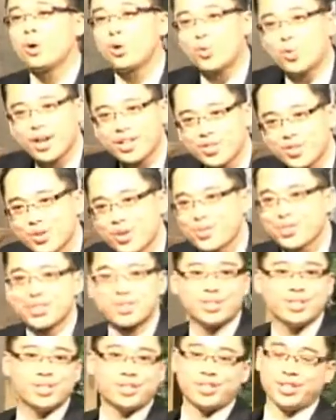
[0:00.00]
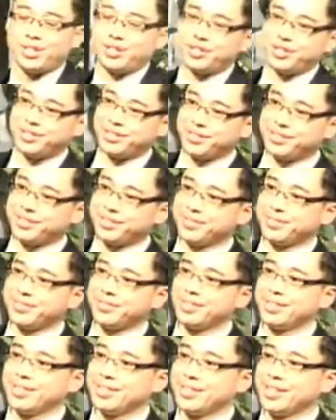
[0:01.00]
regrets on this decision.
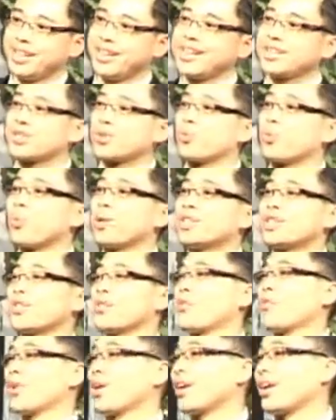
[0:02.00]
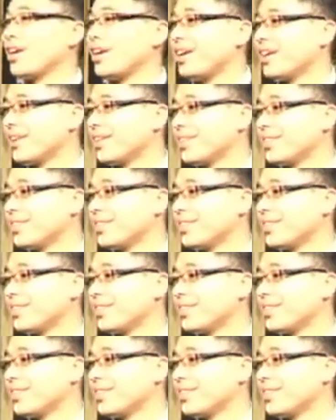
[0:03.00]
It's risk free.